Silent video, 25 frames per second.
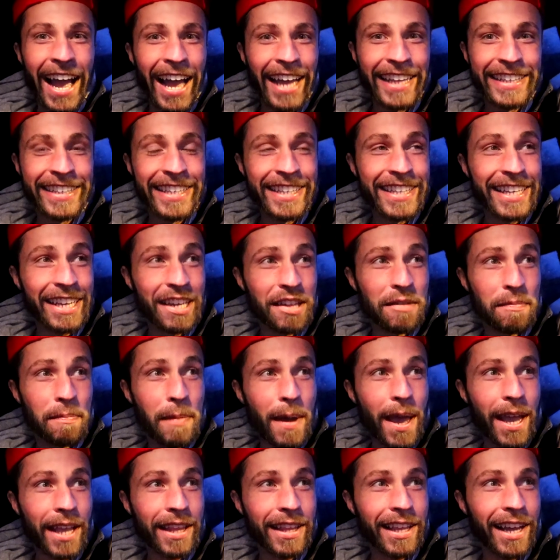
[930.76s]
I didn't
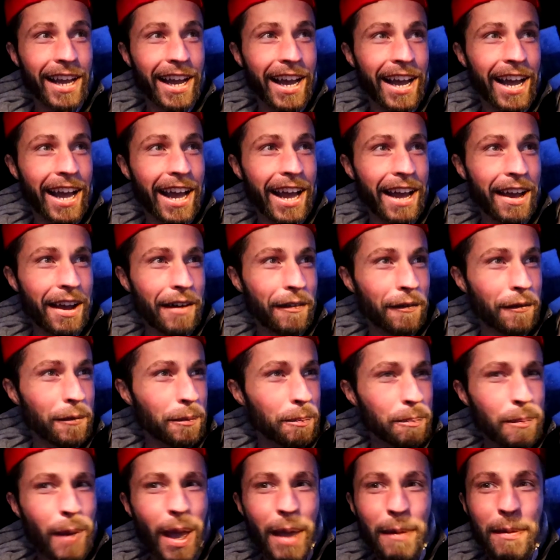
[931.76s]
expect,
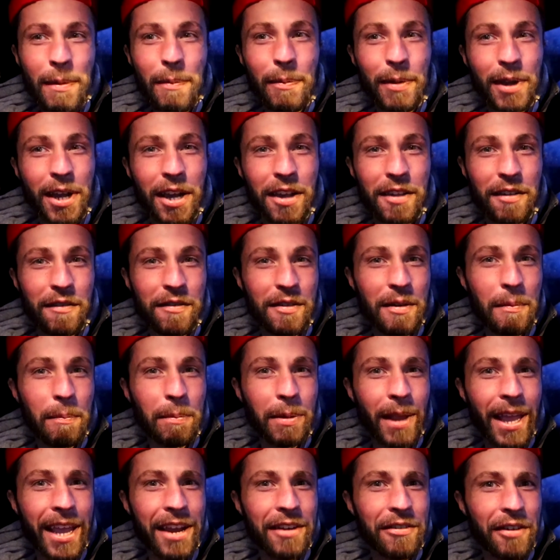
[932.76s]
maybe because of the
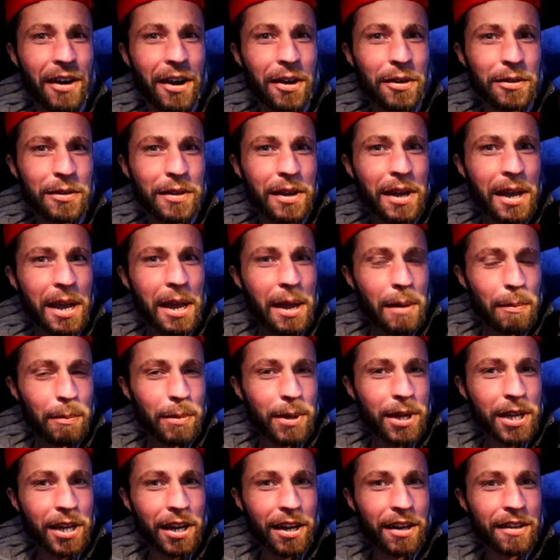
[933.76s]
playground,
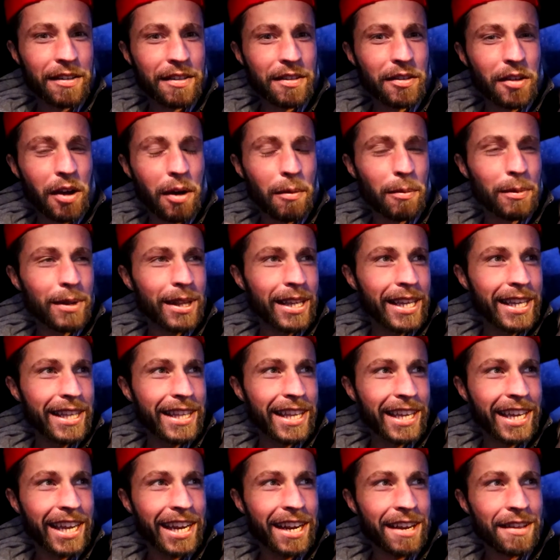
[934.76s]
because normally
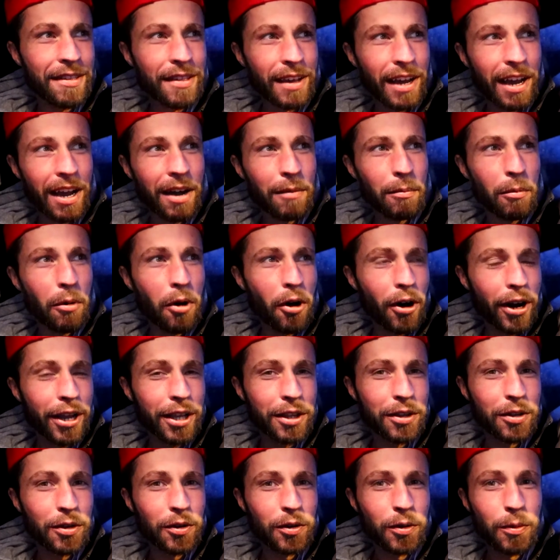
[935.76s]
the kids are more
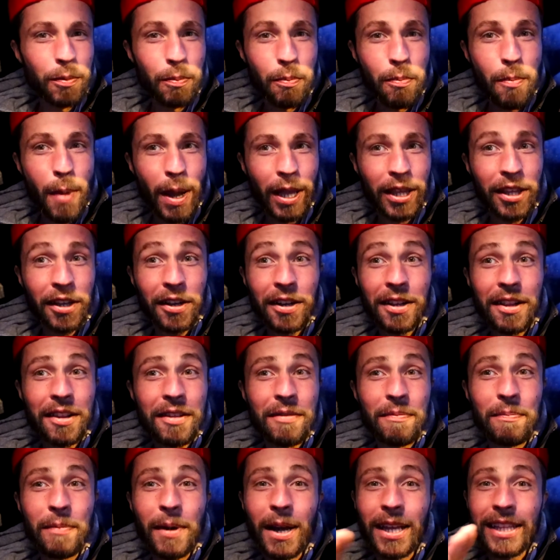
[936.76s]
into
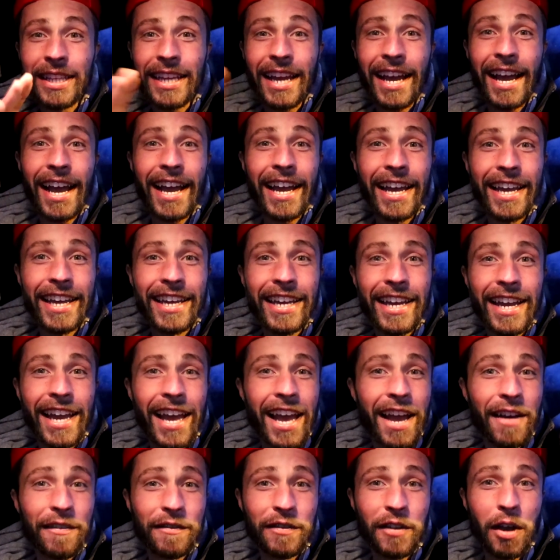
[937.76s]
McDonald's, but I
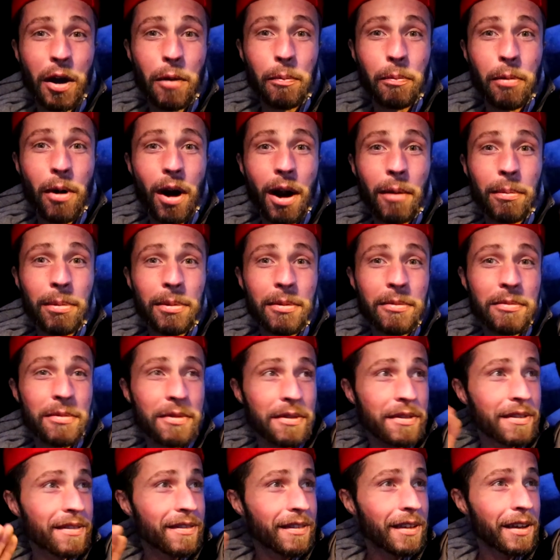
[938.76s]
have no
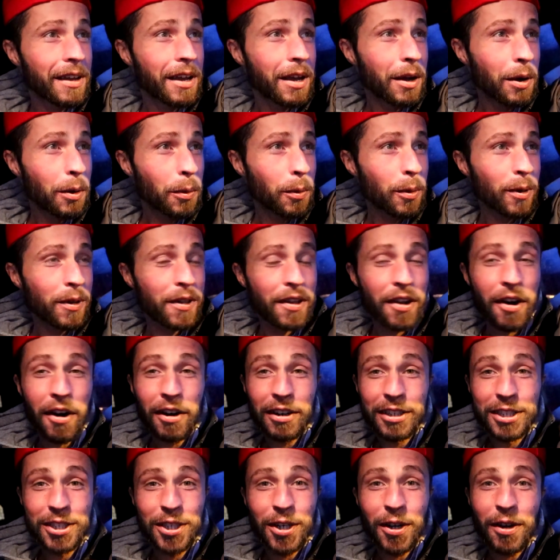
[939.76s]
problems with
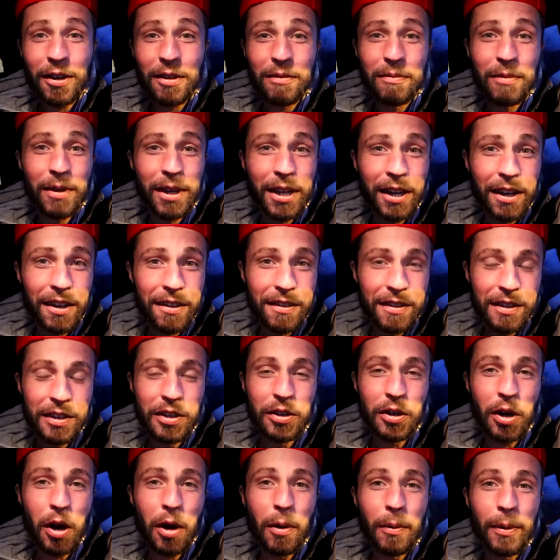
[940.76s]
her choice because
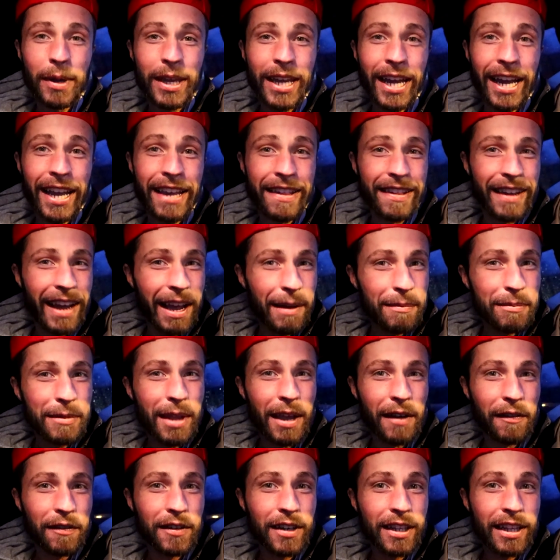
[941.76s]
you know me, guys, I'm
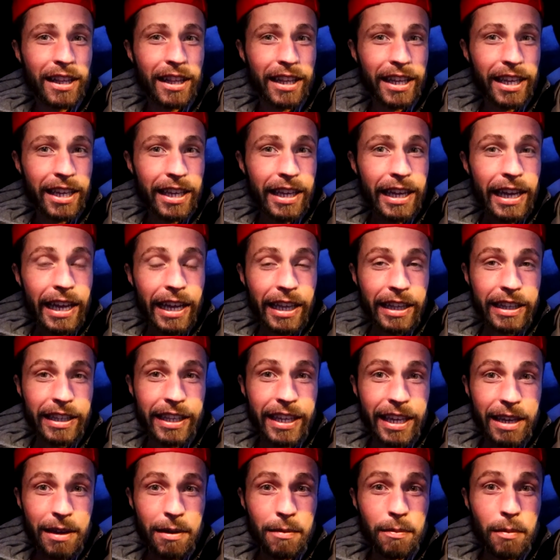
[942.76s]
definitely
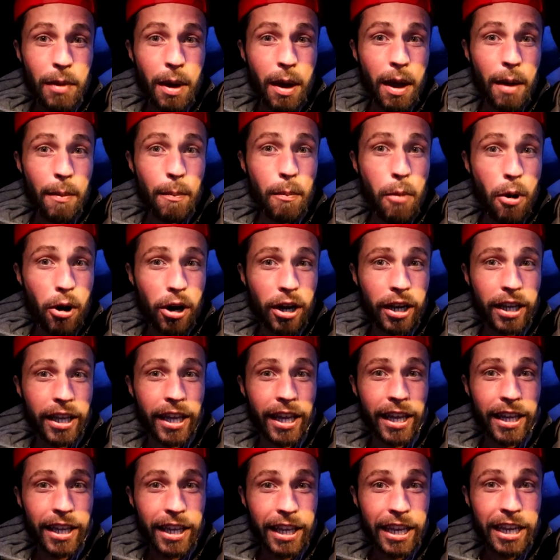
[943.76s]
team Burger
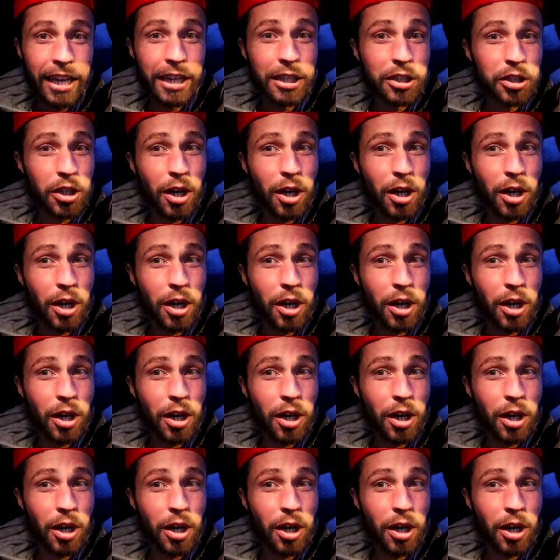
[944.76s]
King here in